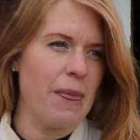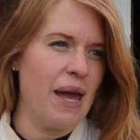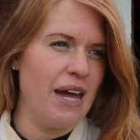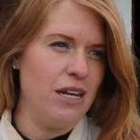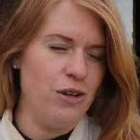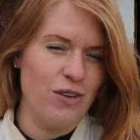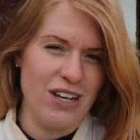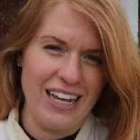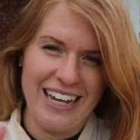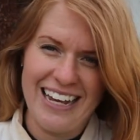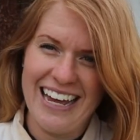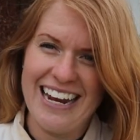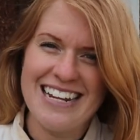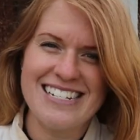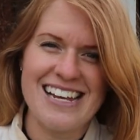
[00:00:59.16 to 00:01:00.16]
and you can
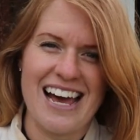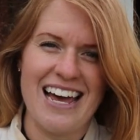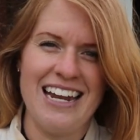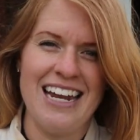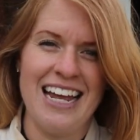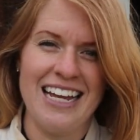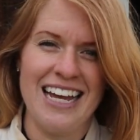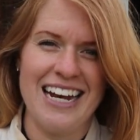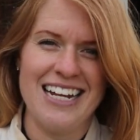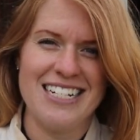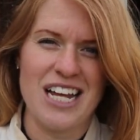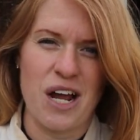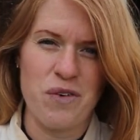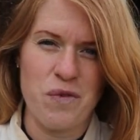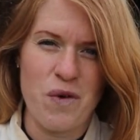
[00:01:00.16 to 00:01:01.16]
get it done and get
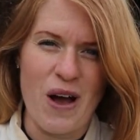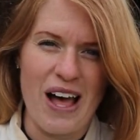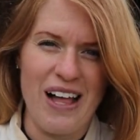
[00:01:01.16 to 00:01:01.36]
it done